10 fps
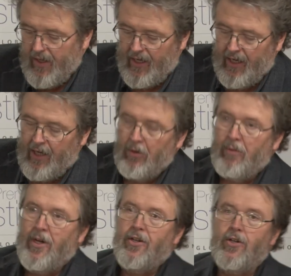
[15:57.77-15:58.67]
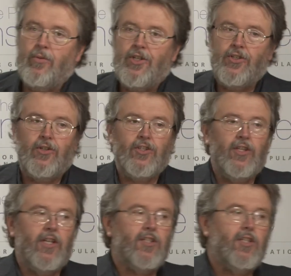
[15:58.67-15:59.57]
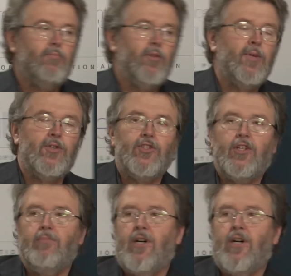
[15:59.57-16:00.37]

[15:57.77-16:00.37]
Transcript: Uh, we want to do research that promotes the